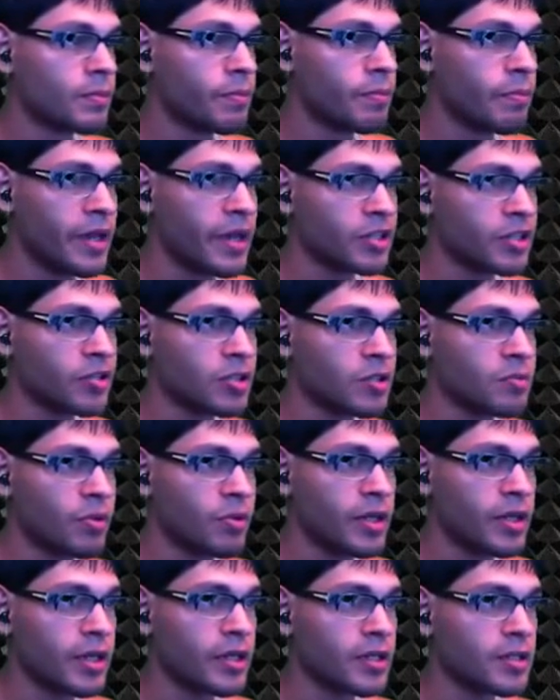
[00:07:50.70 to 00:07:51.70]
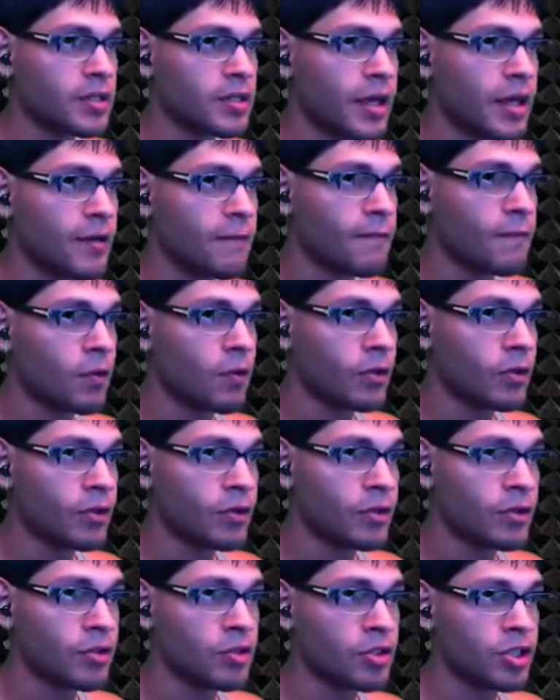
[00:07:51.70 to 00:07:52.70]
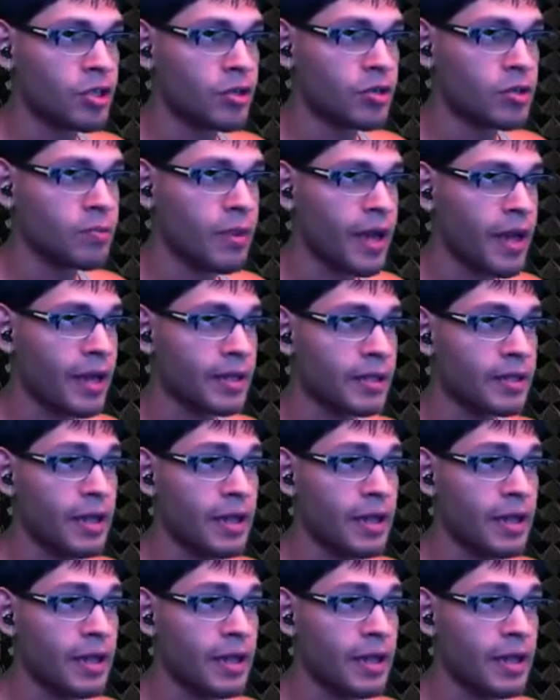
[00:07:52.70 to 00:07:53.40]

make sure it's put into that folder, your shaders pack.